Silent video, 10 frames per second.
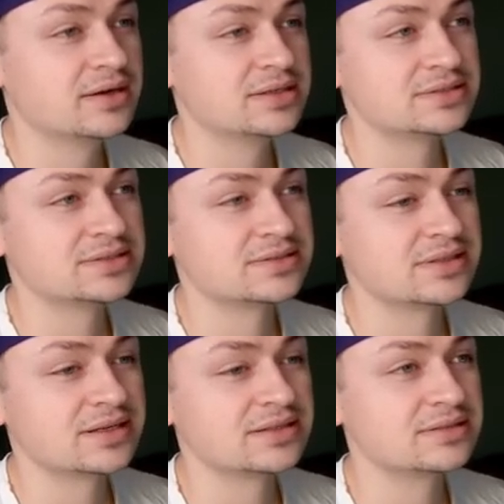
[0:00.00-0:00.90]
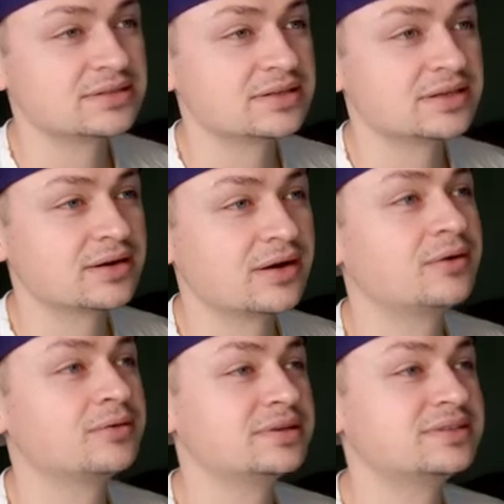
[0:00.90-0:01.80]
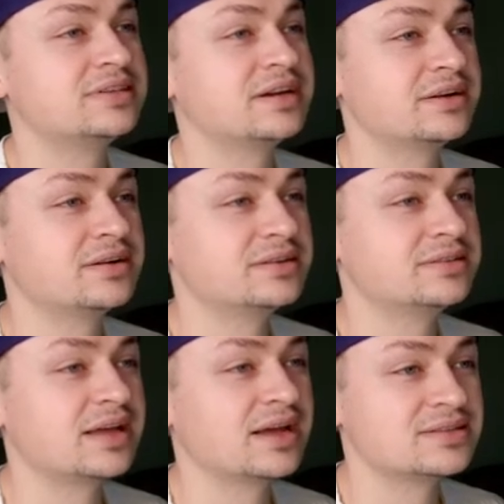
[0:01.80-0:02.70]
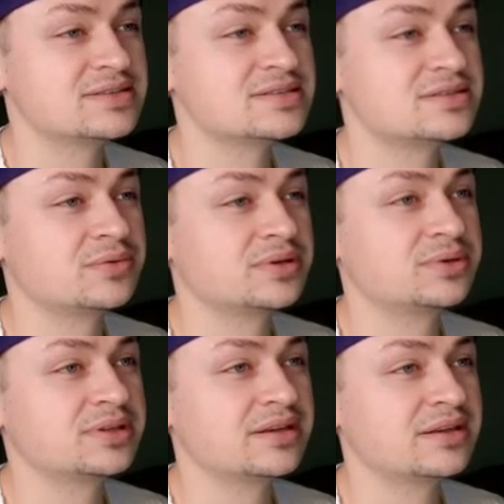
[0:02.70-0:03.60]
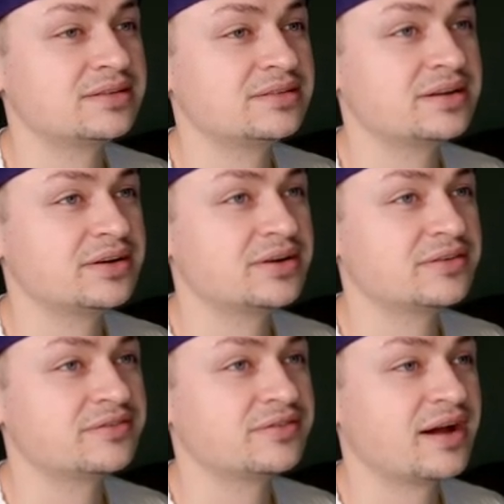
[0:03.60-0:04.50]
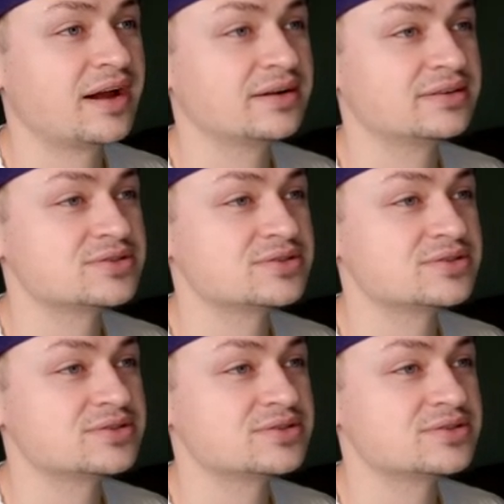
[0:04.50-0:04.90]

Let's take a look here. Oh, interior, and this is the one with the interior fire.